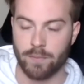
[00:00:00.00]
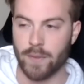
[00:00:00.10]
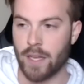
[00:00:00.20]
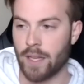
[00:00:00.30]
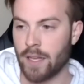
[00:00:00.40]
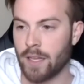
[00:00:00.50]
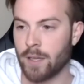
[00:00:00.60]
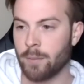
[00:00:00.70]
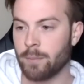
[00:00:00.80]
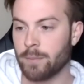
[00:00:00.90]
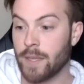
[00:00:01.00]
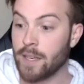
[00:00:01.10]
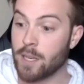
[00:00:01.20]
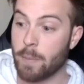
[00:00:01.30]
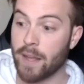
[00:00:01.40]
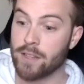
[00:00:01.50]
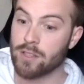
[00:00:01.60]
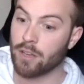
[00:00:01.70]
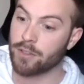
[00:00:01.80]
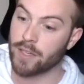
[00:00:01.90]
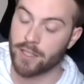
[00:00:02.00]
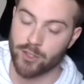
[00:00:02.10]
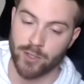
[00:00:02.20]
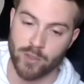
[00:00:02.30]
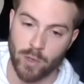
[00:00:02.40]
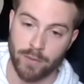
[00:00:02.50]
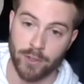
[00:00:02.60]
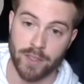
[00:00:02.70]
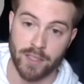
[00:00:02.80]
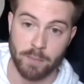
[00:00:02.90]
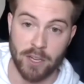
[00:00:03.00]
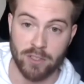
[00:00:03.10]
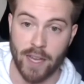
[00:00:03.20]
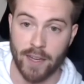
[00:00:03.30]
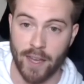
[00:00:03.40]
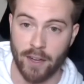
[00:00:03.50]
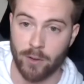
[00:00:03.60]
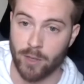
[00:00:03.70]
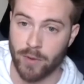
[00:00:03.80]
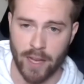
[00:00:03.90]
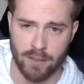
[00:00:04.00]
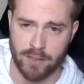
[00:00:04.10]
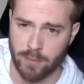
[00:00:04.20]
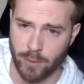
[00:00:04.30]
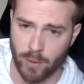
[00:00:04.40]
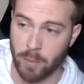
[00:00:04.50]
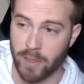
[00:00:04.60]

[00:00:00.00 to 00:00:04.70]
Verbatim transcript: Um, and it depends on your industry as well. If you're in the special ad category for housing employment,